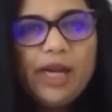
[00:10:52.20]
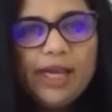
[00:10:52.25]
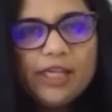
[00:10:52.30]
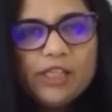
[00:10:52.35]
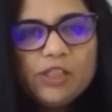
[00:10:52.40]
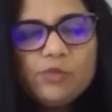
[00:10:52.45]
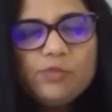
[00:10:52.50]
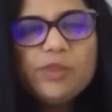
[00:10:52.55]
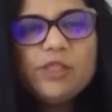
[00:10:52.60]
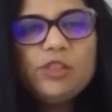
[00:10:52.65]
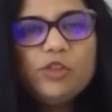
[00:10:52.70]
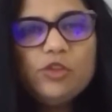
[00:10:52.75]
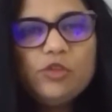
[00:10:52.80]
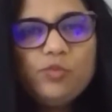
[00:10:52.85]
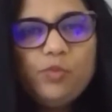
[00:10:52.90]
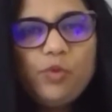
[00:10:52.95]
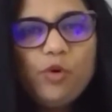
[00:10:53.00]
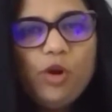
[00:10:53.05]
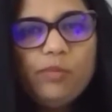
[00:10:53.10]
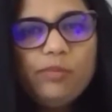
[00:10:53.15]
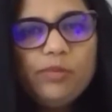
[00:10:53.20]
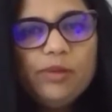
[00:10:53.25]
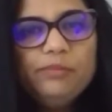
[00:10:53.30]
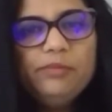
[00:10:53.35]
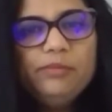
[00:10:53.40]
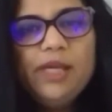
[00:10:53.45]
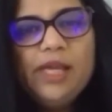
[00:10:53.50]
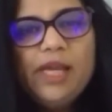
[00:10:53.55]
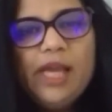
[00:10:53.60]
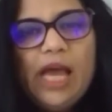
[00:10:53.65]
business problem,
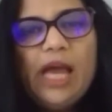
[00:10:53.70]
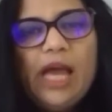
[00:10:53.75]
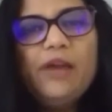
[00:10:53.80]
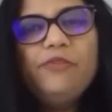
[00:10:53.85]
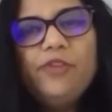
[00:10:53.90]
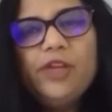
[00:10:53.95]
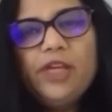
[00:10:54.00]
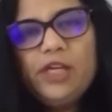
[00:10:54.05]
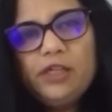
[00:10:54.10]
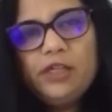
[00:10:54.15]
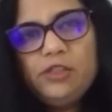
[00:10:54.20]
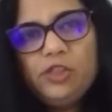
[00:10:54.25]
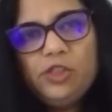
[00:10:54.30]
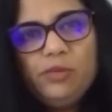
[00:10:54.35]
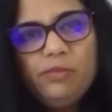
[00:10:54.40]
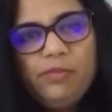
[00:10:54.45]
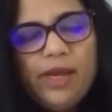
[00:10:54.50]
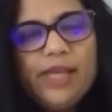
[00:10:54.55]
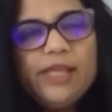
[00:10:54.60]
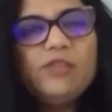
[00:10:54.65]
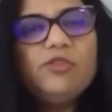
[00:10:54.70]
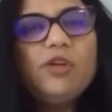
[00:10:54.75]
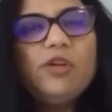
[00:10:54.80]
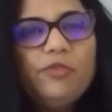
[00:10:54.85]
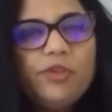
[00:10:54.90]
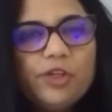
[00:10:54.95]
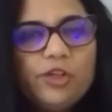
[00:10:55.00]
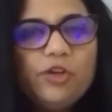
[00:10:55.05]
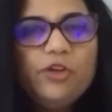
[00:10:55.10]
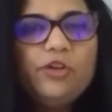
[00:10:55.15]
and we customized
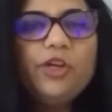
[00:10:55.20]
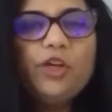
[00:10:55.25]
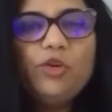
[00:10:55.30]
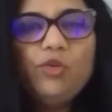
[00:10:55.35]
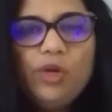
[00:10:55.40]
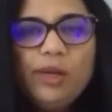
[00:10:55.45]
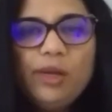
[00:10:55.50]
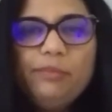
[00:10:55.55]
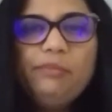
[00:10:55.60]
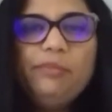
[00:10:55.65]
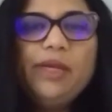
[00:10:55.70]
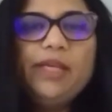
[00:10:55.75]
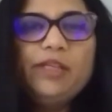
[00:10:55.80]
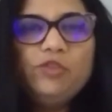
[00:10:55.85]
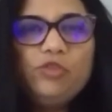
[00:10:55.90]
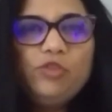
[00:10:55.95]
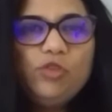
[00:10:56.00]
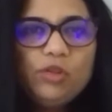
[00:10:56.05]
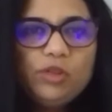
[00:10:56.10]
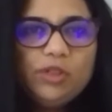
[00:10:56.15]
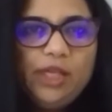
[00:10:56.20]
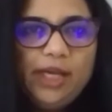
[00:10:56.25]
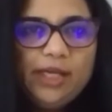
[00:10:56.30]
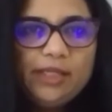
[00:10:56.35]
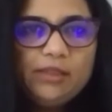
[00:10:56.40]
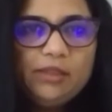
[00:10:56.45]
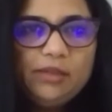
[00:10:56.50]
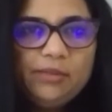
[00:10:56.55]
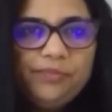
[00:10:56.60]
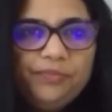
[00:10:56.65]
our curriculum based on
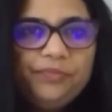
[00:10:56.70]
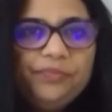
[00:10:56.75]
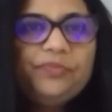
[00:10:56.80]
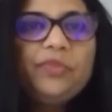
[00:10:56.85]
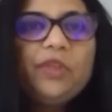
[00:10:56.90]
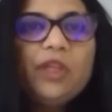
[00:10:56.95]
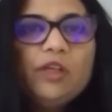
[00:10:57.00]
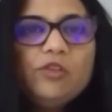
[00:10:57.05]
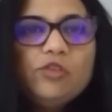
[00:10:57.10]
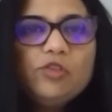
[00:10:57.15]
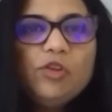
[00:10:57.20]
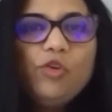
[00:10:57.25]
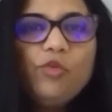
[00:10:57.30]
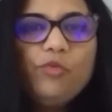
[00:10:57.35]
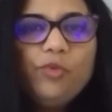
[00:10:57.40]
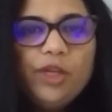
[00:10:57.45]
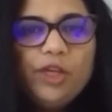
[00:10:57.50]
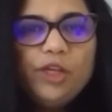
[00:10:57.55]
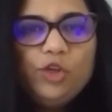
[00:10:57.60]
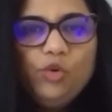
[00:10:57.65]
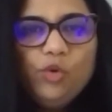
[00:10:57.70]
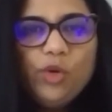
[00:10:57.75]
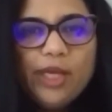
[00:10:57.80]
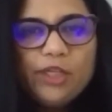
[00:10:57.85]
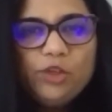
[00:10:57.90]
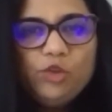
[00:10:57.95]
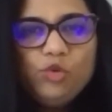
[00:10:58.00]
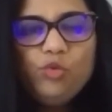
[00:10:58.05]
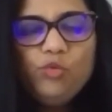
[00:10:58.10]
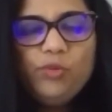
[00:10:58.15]
that. So we do a
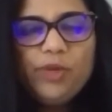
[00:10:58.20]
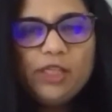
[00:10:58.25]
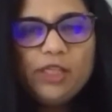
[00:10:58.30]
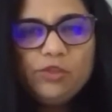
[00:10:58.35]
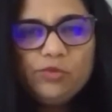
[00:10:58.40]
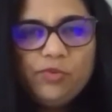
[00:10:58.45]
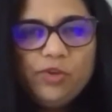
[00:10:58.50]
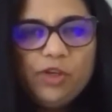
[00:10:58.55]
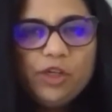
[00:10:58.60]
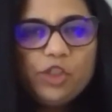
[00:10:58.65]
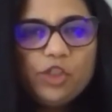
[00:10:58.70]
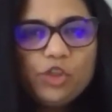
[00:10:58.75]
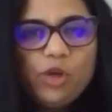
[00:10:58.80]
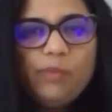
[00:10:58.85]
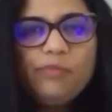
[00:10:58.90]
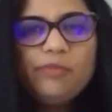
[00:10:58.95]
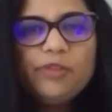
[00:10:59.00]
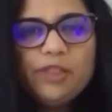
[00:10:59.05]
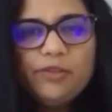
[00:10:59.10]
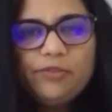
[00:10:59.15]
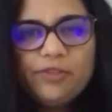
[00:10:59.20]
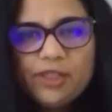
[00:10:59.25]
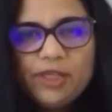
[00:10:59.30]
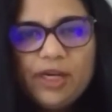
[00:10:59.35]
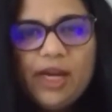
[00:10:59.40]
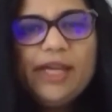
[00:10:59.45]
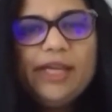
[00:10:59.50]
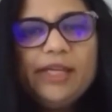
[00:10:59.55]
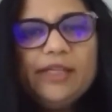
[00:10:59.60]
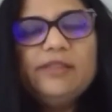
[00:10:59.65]
2 weeks workshop with our
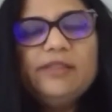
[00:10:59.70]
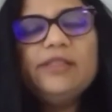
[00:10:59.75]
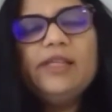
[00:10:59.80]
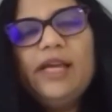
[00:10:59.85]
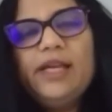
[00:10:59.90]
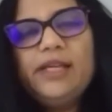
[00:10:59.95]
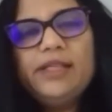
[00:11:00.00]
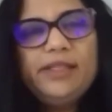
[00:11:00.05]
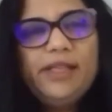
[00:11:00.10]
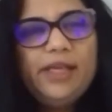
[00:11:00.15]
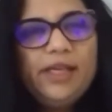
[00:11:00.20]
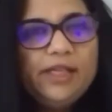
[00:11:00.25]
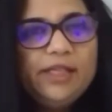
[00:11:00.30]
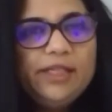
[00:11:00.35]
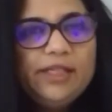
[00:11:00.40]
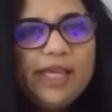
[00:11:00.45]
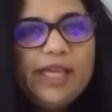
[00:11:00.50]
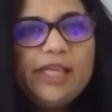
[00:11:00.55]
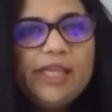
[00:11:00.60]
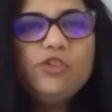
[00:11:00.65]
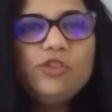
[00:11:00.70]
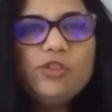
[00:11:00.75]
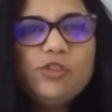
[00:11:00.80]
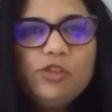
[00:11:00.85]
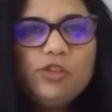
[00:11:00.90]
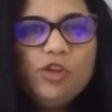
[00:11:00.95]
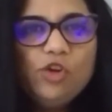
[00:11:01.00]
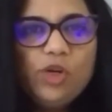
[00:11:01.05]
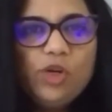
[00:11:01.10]
clients, and then they just look